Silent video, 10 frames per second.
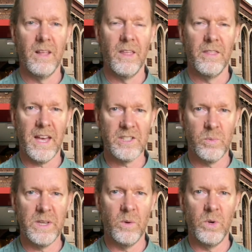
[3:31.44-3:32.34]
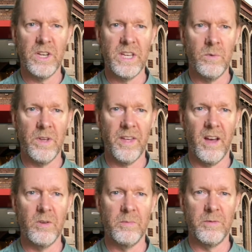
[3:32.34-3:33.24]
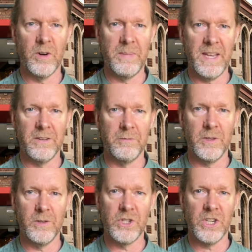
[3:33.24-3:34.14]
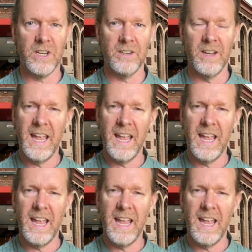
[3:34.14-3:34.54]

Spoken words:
Thus, we are working with hope for a better future,